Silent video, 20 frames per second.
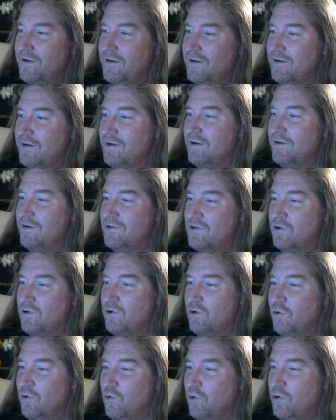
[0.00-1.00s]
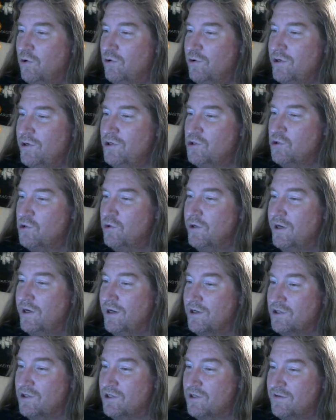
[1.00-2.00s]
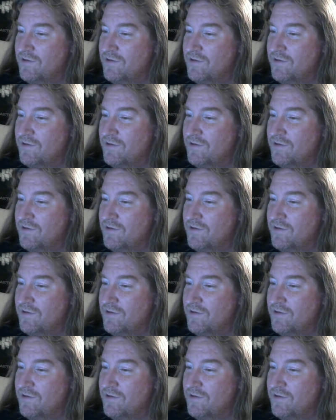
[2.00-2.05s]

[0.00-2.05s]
So you're ordering drinks.